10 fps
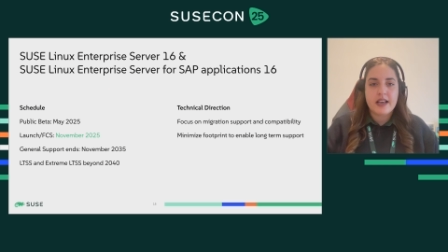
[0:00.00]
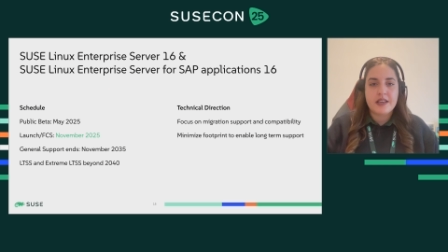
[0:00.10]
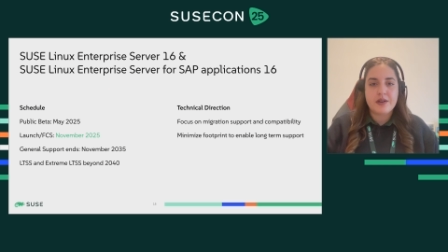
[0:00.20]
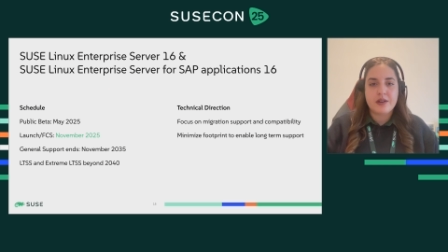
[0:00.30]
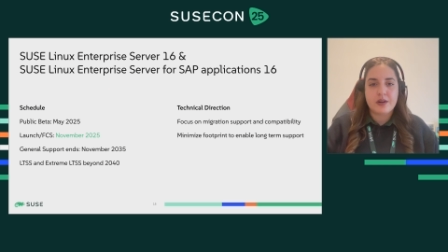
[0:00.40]
A
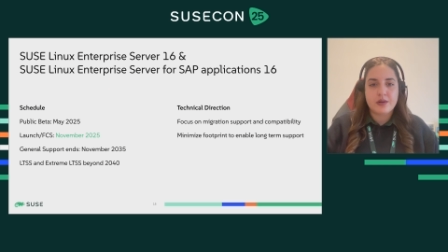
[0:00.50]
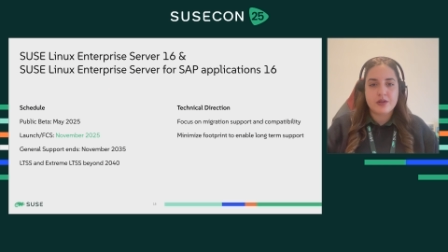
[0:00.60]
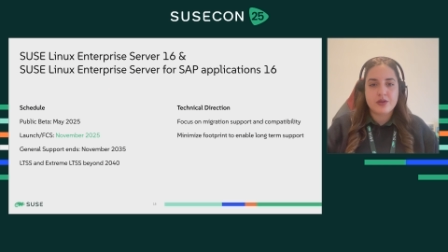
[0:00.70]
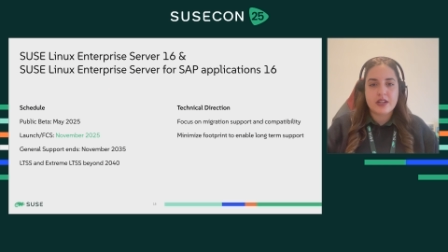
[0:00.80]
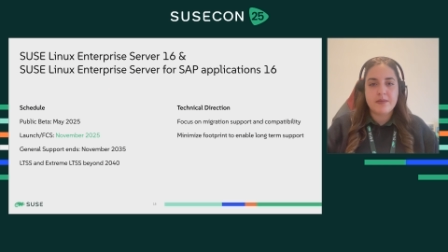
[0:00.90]
new code
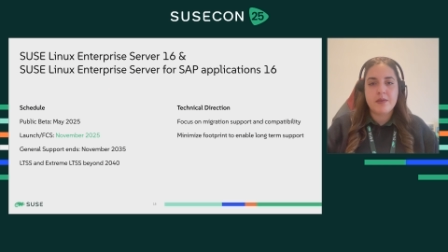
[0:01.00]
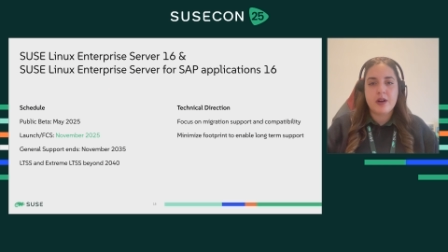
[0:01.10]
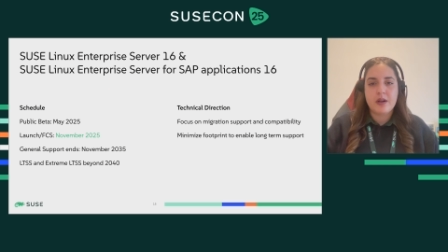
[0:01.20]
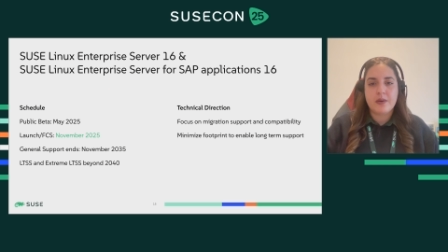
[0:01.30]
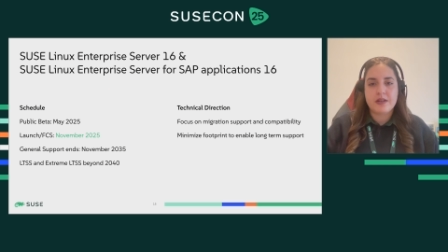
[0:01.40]
stream
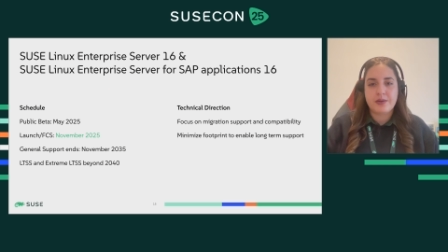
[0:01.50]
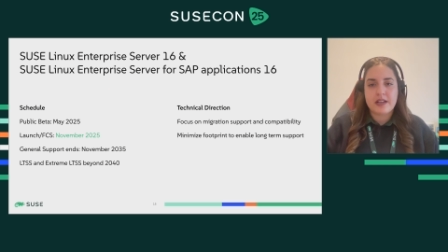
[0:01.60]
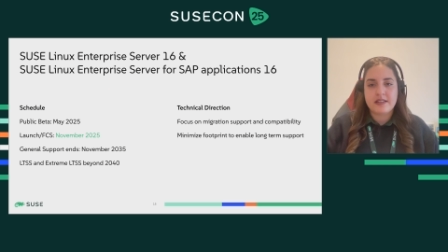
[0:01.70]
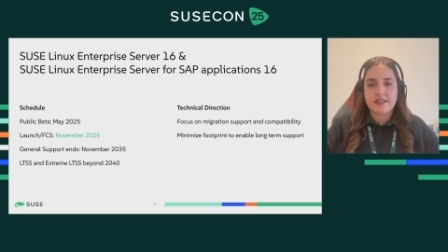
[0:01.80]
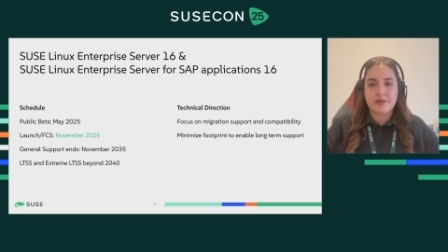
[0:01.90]
always
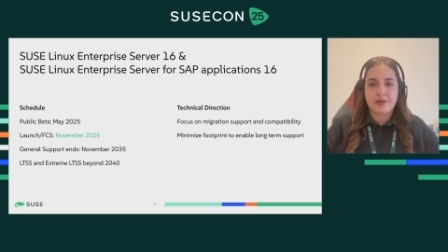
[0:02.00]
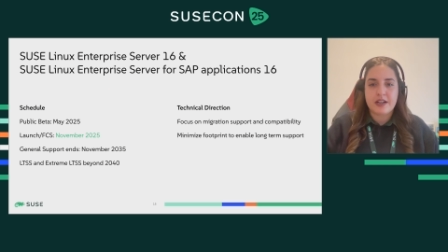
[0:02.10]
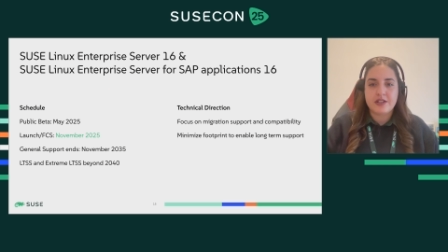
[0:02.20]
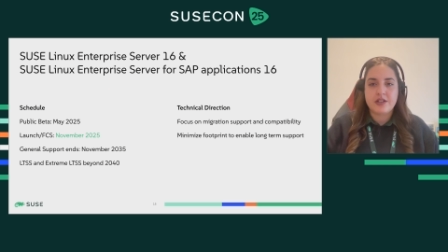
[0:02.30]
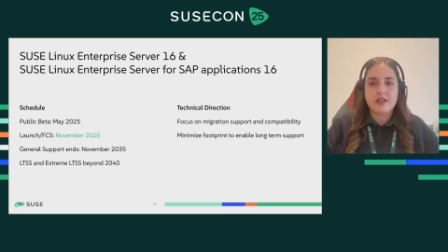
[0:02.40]
raises some
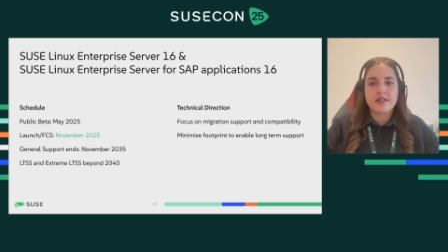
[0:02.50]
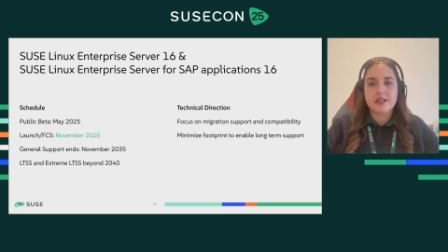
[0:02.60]
questions.